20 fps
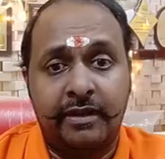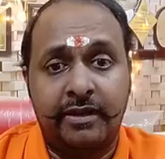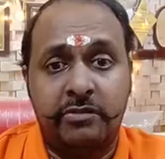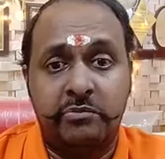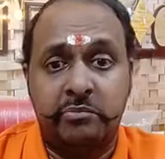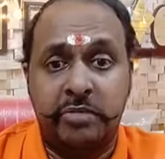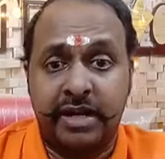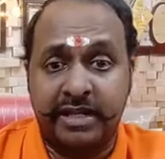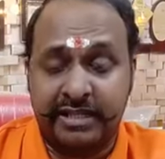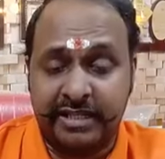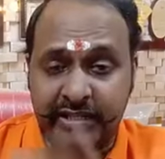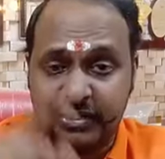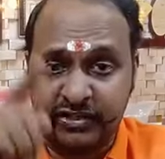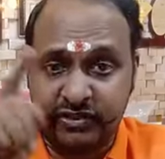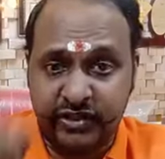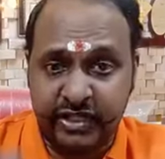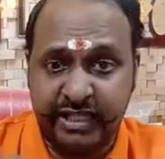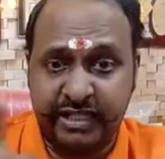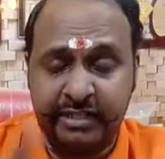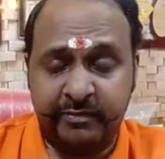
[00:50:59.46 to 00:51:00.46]
but the
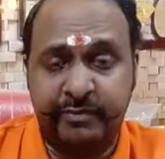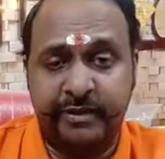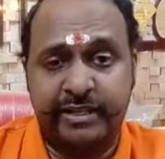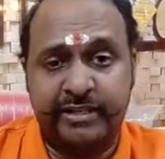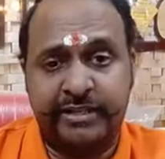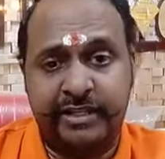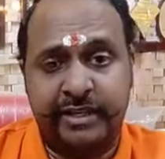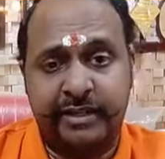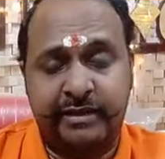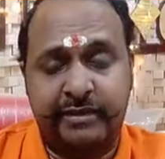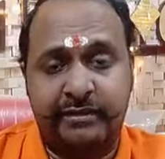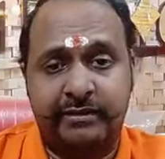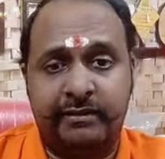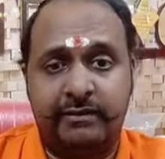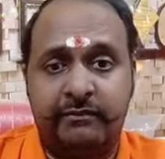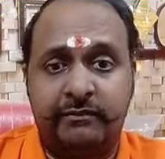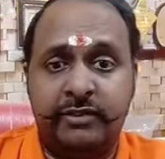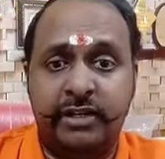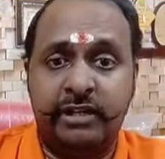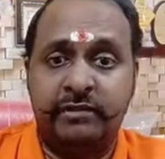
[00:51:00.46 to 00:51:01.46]
strict person
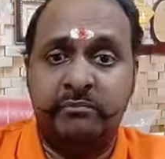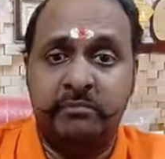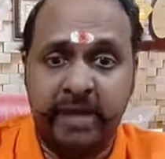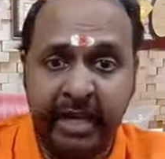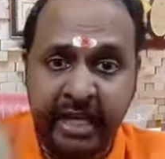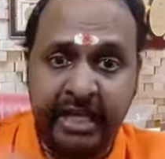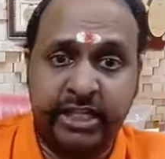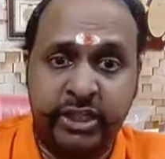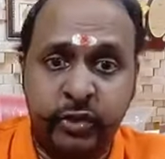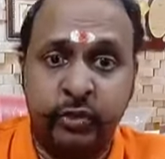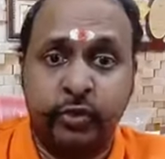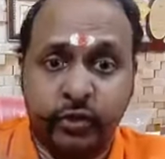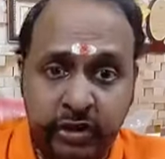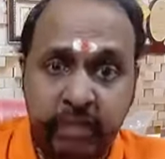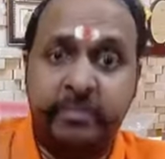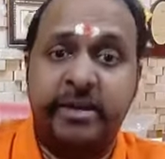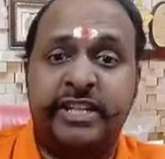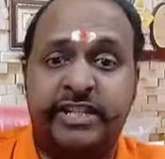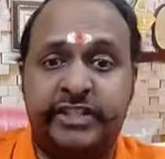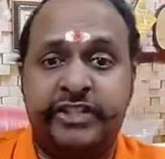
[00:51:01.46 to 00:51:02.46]
will make you the
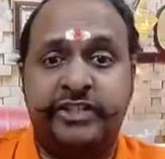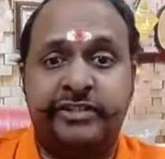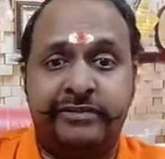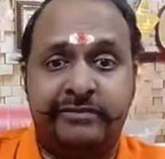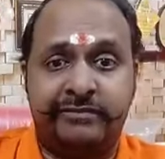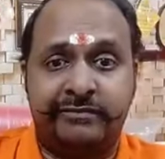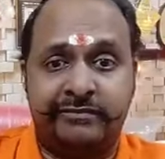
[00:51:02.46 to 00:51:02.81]
best.